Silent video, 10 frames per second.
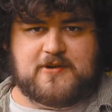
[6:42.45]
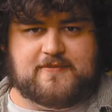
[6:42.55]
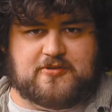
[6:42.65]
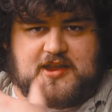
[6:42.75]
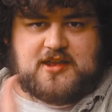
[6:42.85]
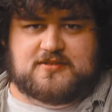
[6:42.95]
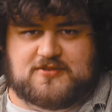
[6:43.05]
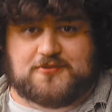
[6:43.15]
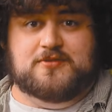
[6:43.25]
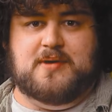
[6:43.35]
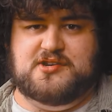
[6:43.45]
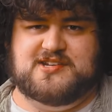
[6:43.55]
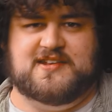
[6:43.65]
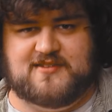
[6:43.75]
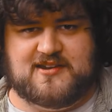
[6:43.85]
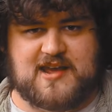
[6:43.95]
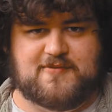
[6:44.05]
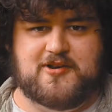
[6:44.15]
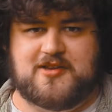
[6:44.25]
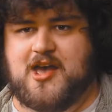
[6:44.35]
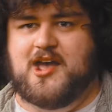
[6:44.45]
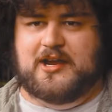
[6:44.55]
whatever it hears to the Meshtastic network,